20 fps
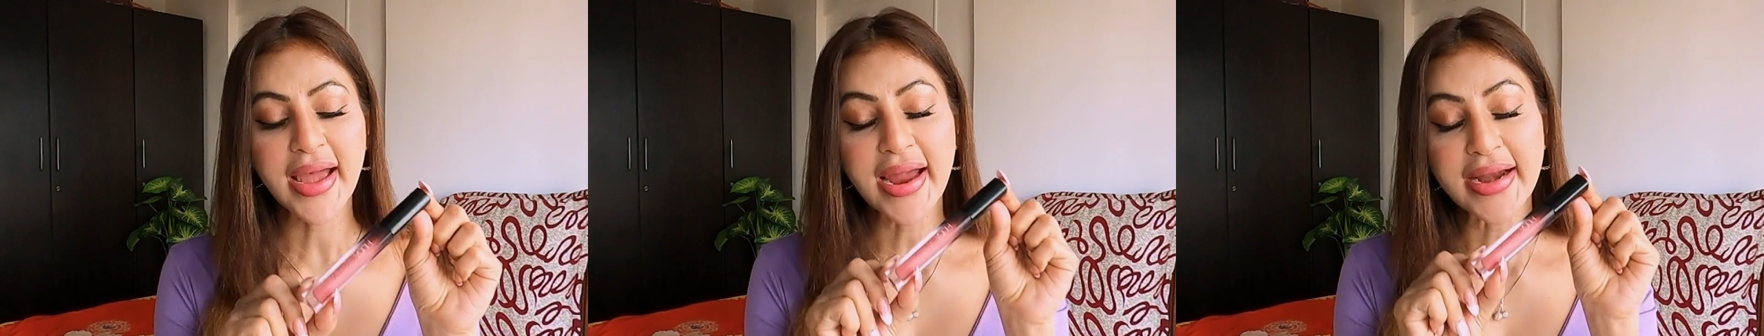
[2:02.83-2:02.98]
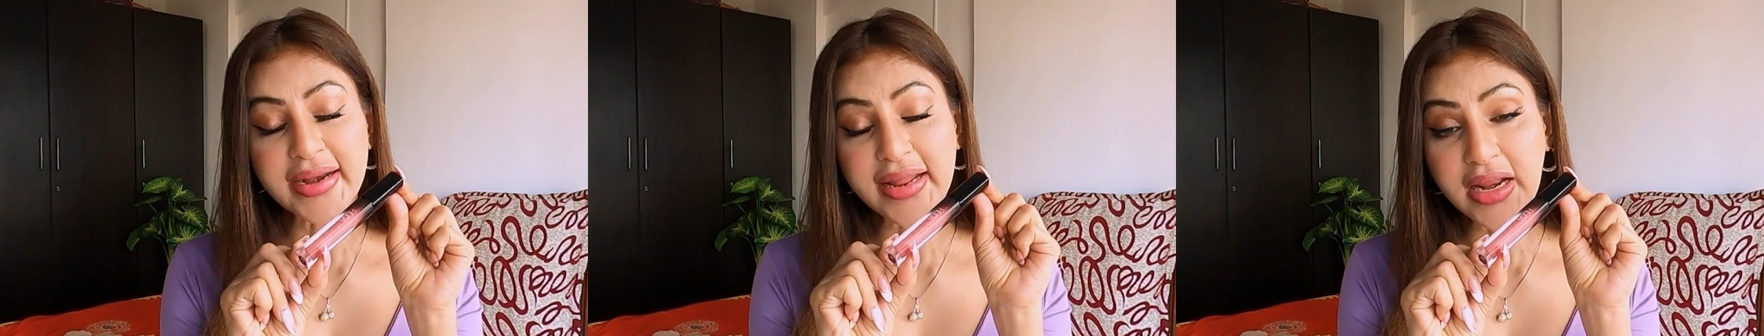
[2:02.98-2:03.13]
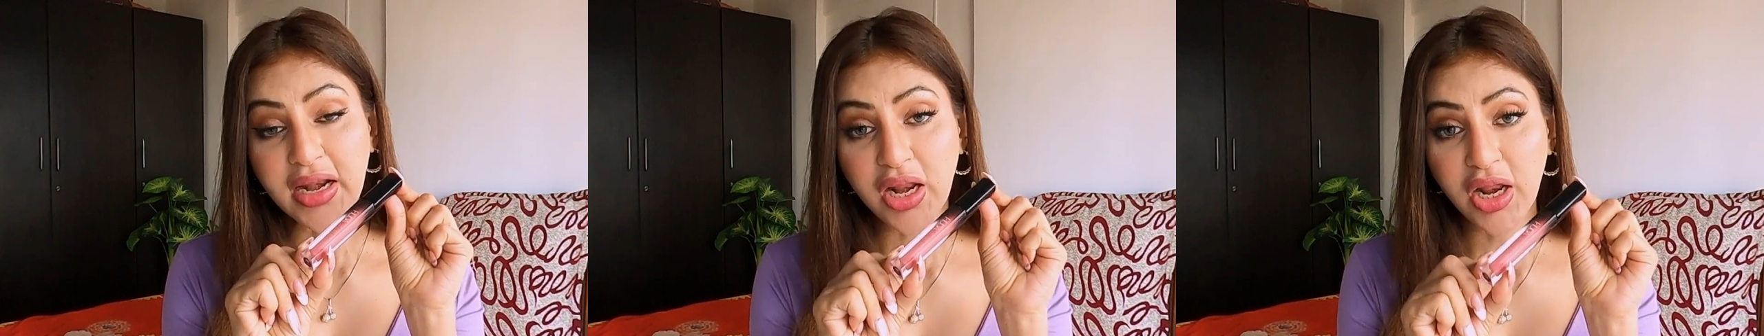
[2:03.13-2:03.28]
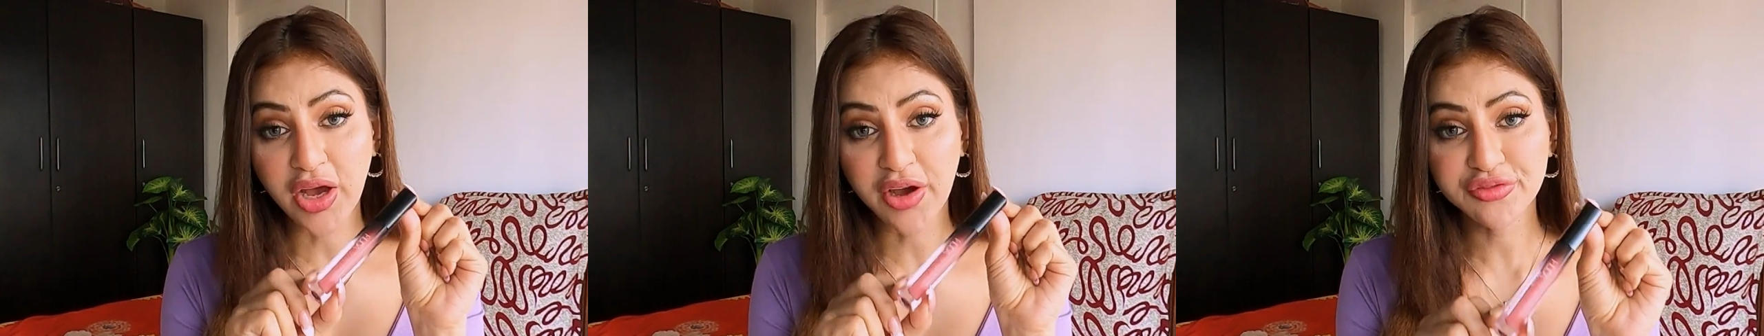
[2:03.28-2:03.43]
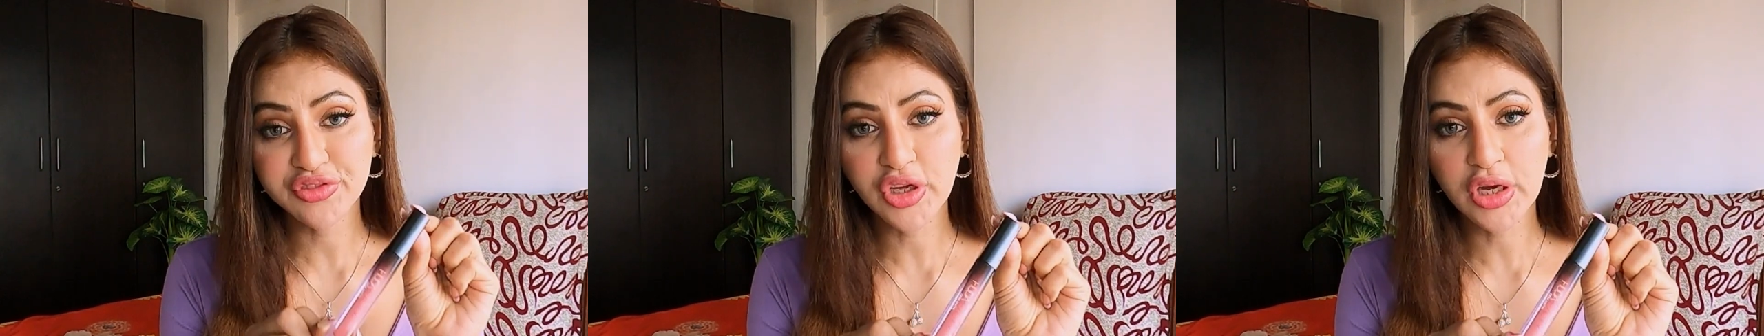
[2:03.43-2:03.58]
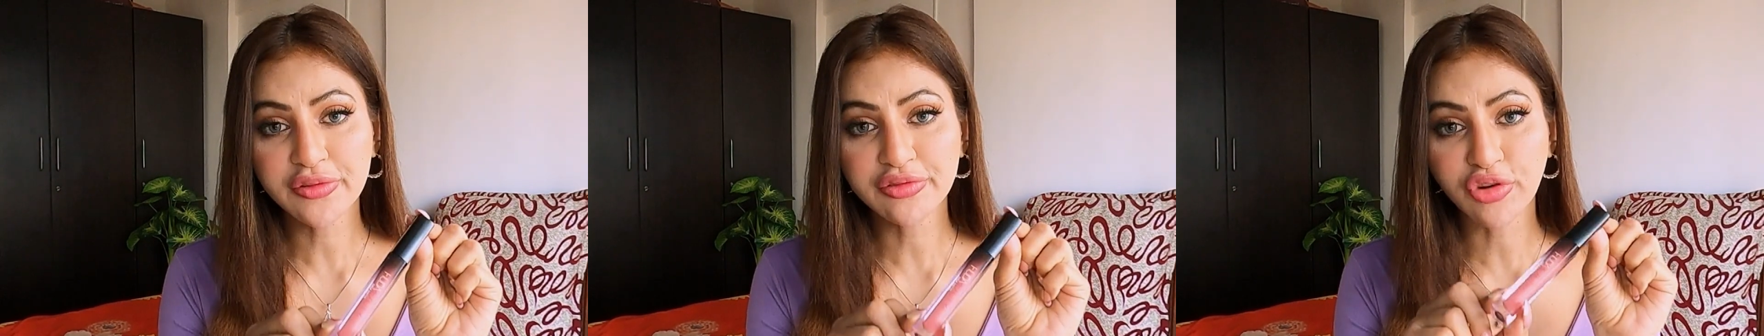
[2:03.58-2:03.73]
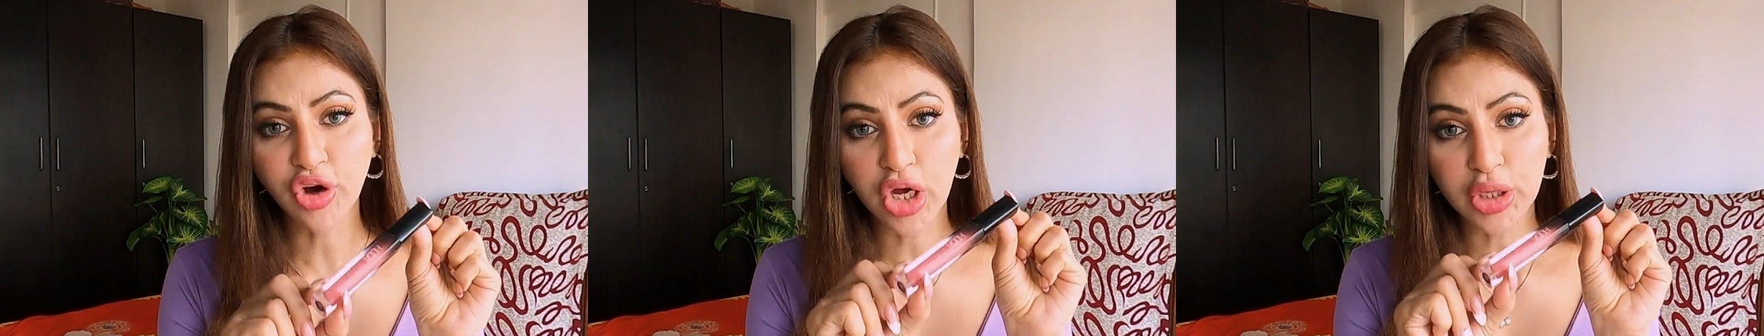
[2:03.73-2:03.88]
And I love the
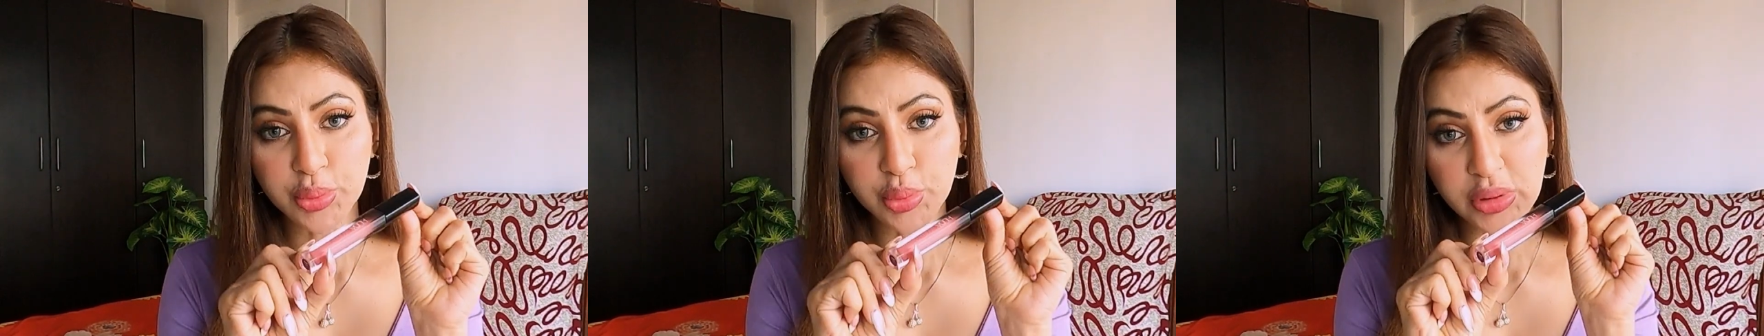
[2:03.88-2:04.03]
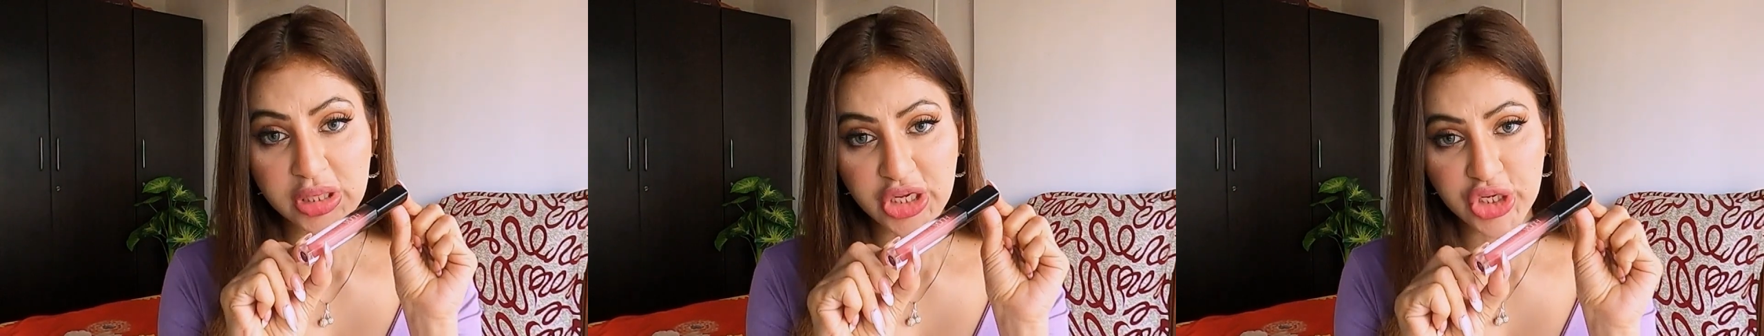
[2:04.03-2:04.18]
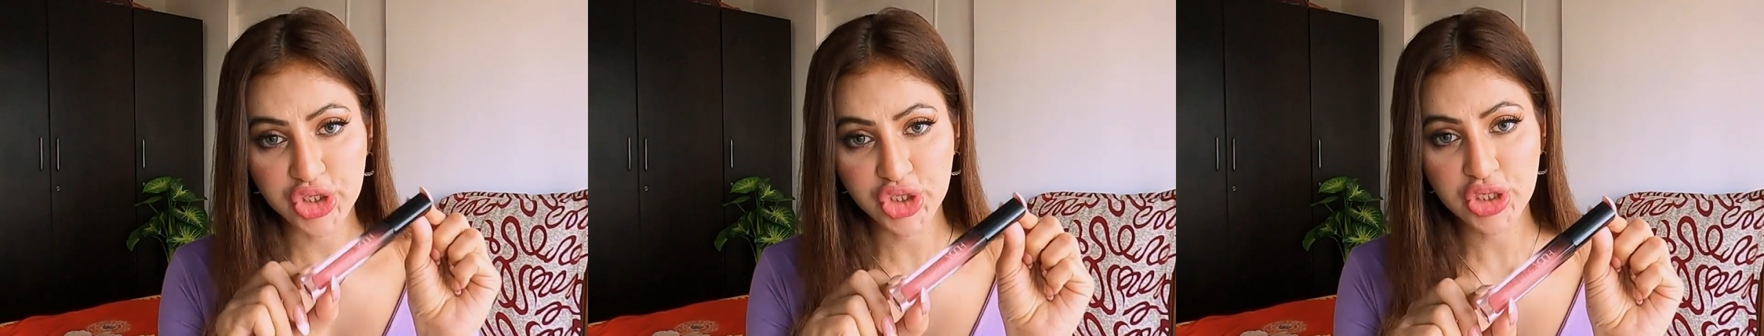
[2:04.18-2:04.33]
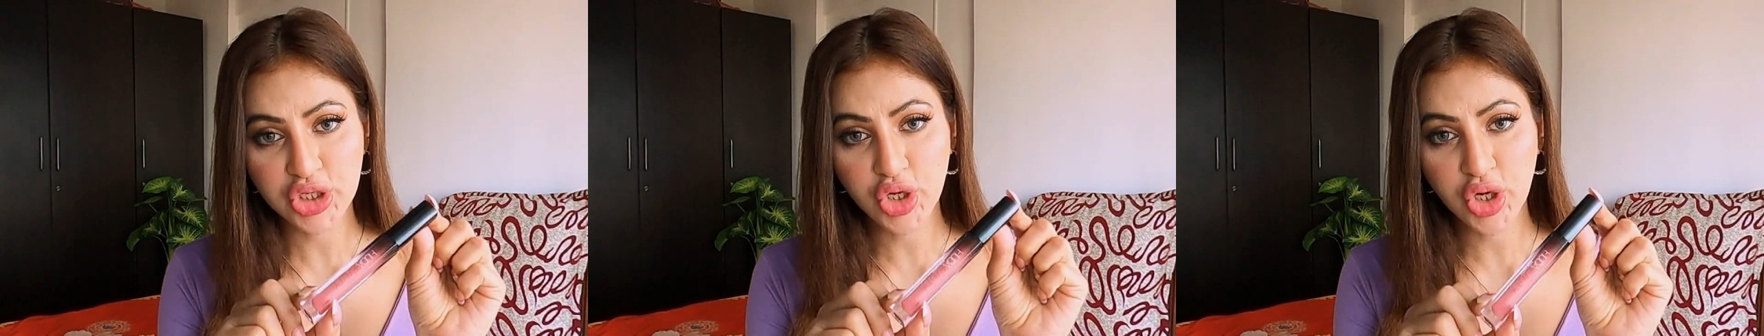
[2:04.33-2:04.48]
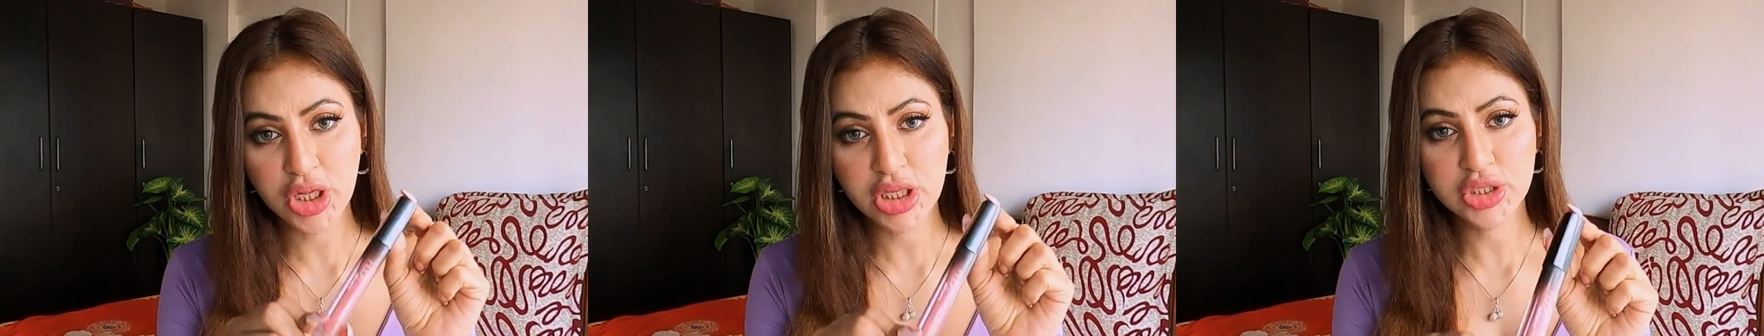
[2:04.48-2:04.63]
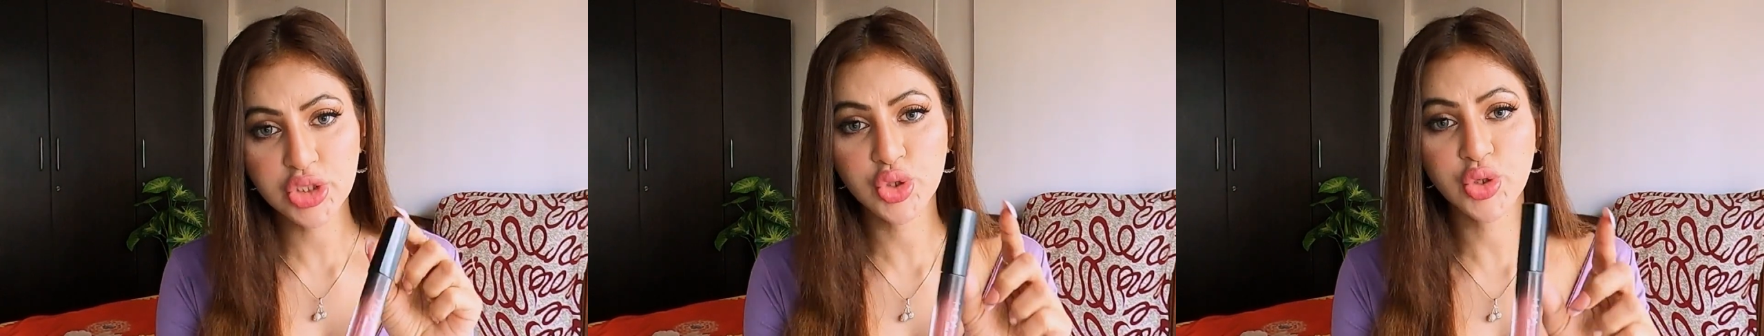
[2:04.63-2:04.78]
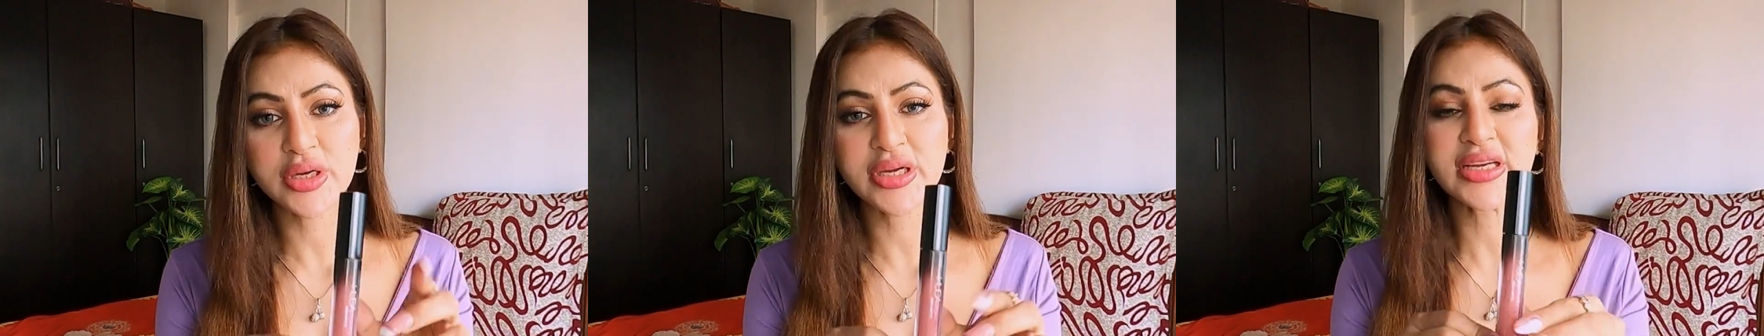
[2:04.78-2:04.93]
formulation also.